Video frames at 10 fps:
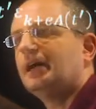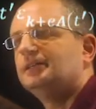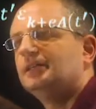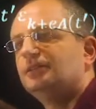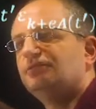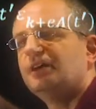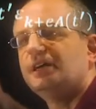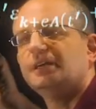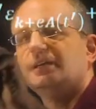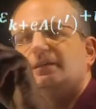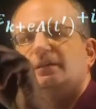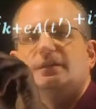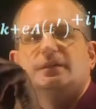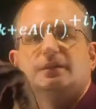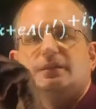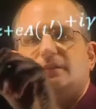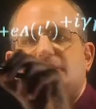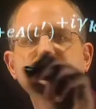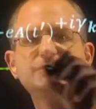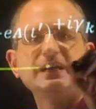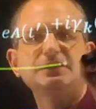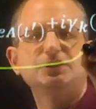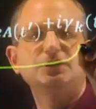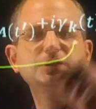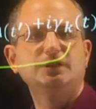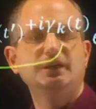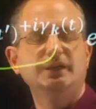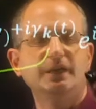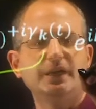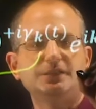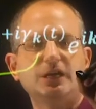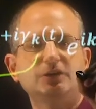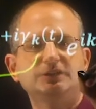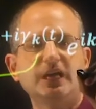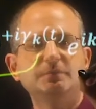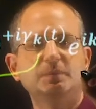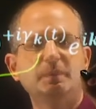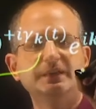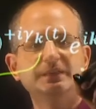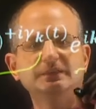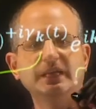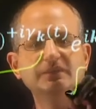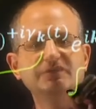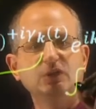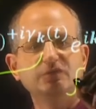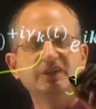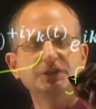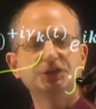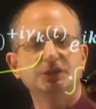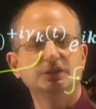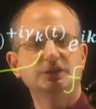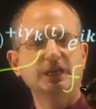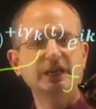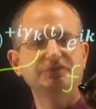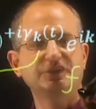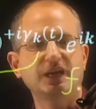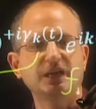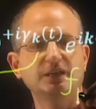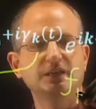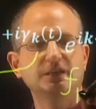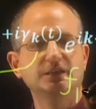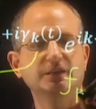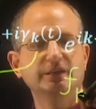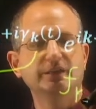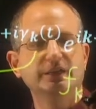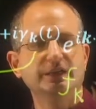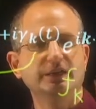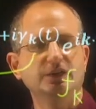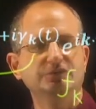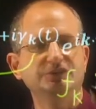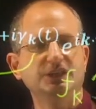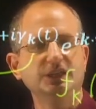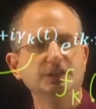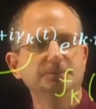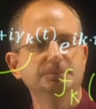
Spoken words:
identify this factor as our time-dependent envelope function fk of t.